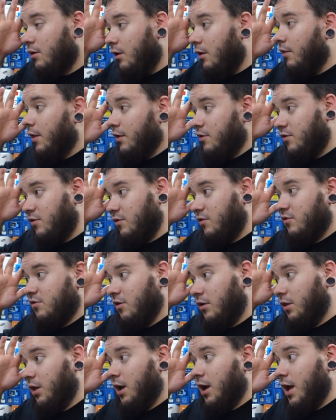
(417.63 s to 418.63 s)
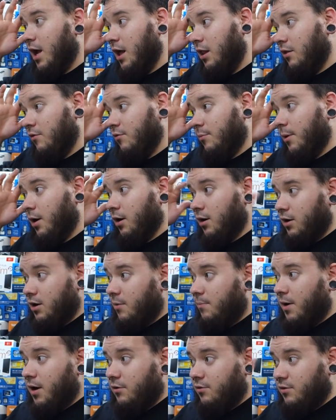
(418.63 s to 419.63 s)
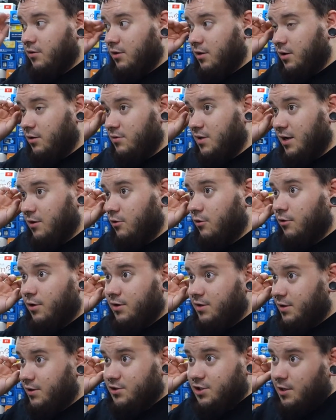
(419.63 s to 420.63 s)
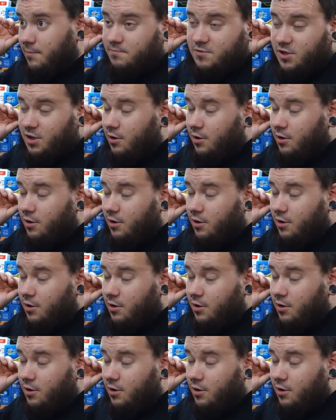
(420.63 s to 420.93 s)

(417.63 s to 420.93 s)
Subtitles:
That's still a hell of a bargain compared to the 10-core Intel chip. So